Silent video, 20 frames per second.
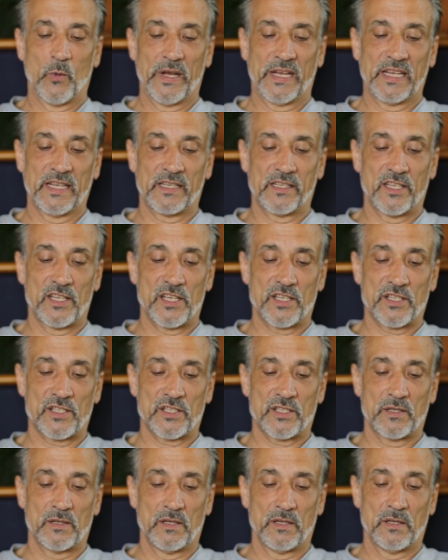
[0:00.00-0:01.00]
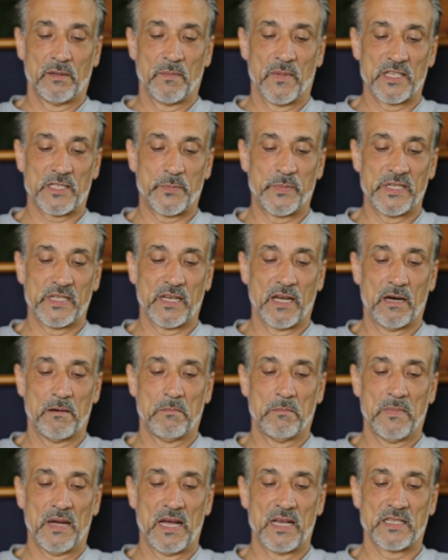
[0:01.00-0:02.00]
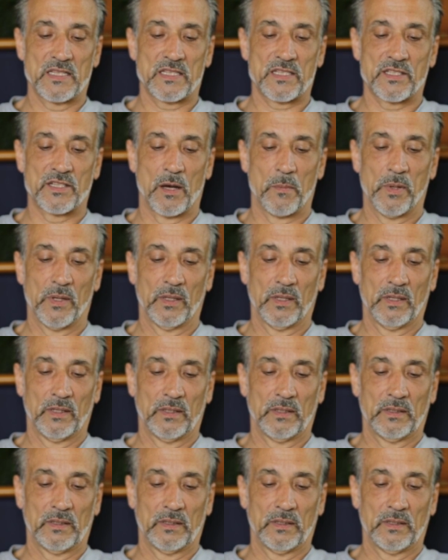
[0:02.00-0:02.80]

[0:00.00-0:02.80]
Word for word: wickedness must become as stubble.